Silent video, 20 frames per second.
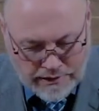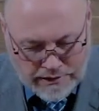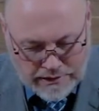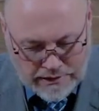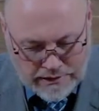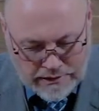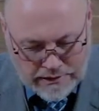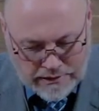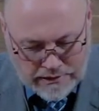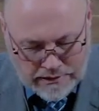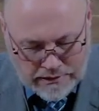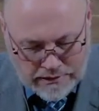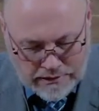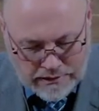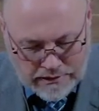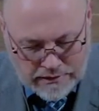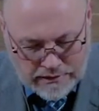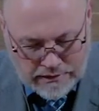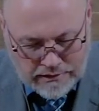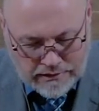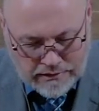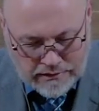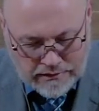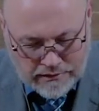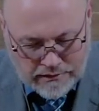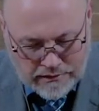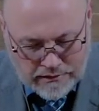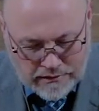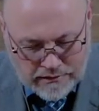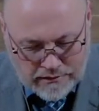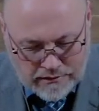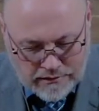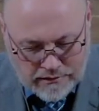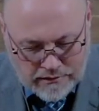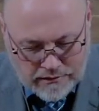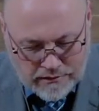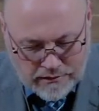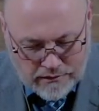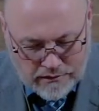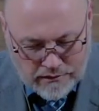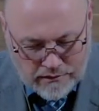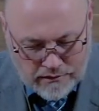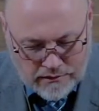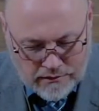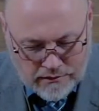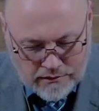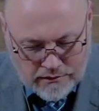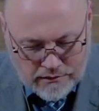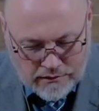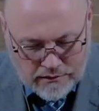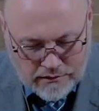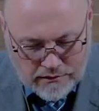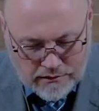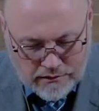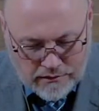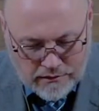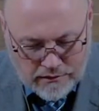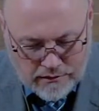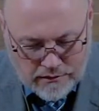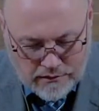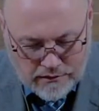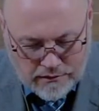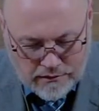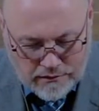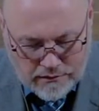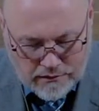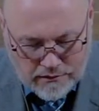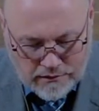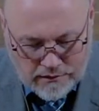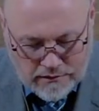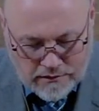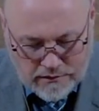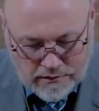(silence)